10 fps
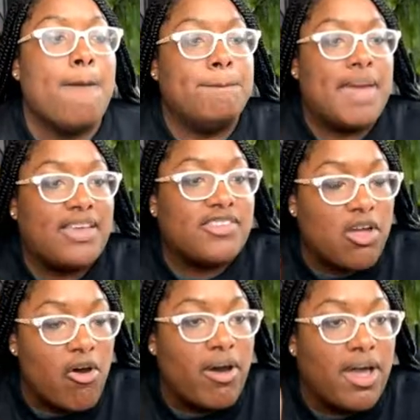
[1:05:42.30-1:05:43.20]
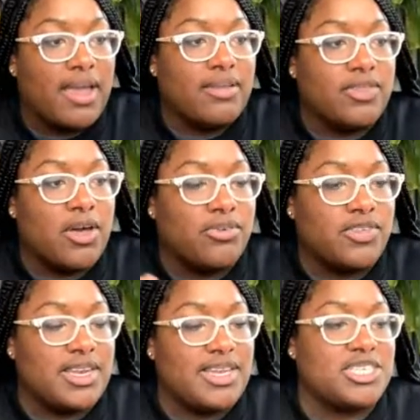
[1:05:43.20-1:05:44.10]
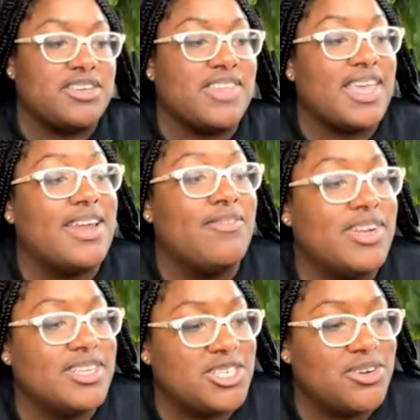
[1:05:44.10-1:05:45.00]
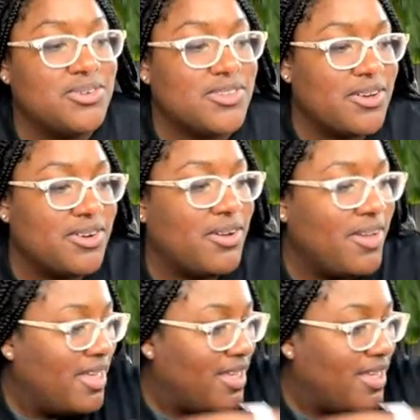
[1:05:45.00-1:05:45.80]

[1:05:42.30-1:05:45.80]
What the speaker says: based on those conditions. And I'm finna choke, so hold on.